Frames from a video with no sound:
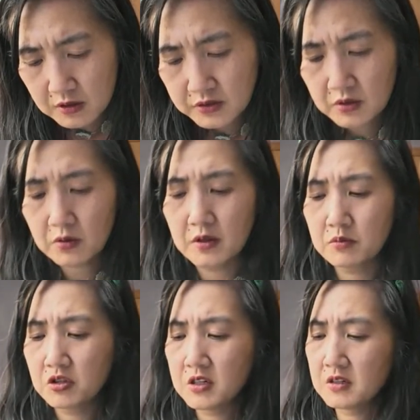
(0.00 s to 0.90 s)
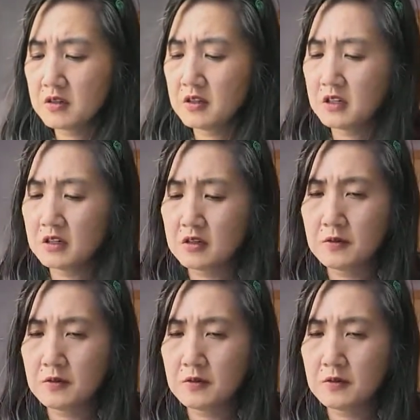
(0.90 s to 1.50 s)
so I'm trying to think.